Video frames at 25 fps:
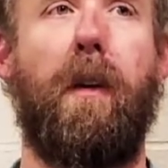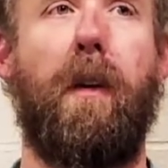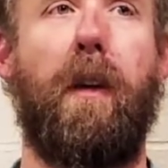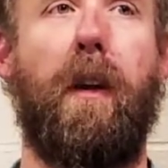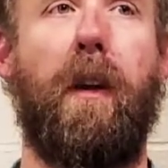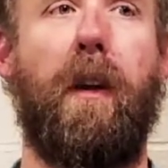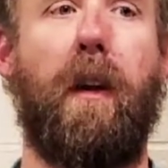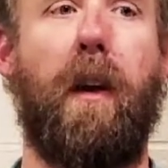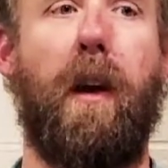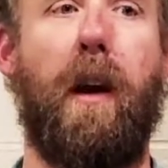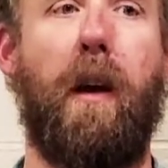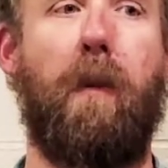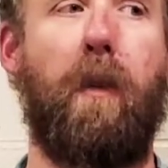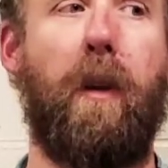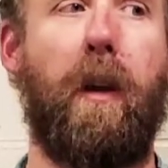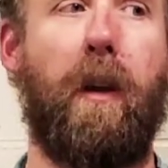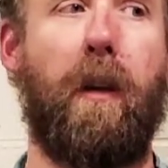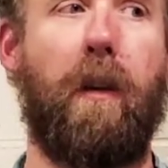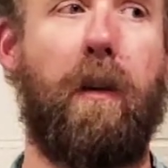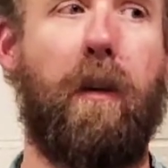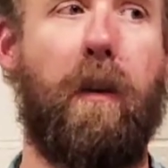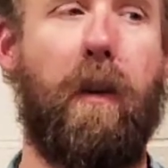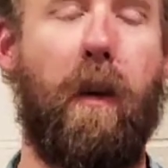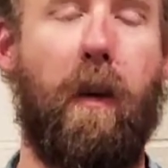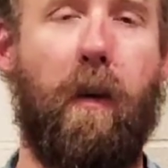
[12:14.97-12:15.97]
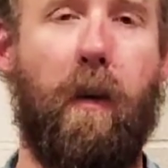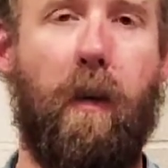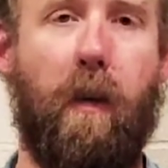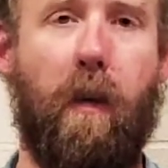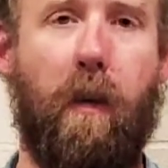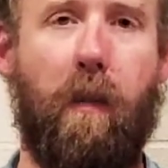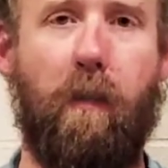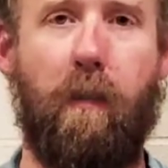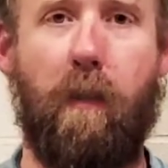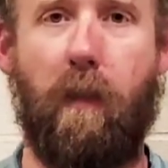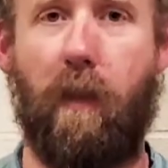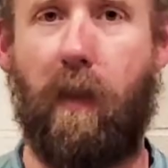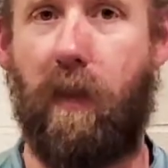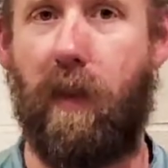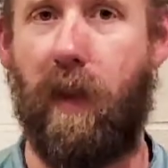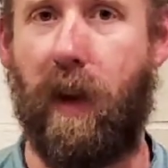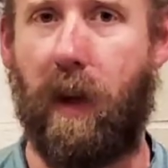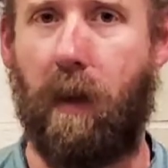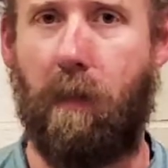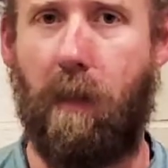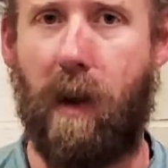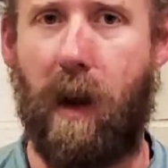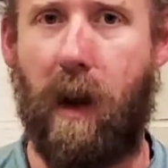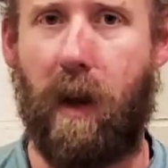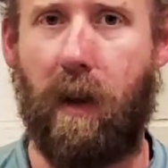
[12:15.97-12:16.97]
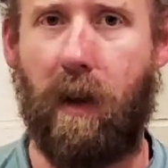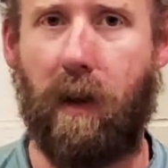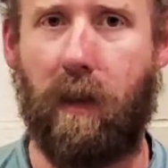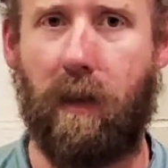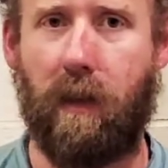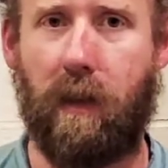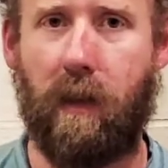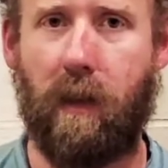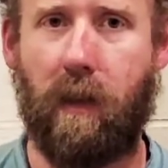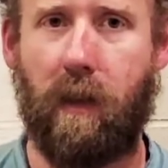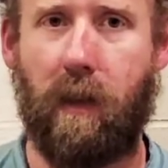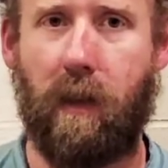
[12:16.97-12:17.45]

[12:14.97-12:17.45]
I want to go home, think about it,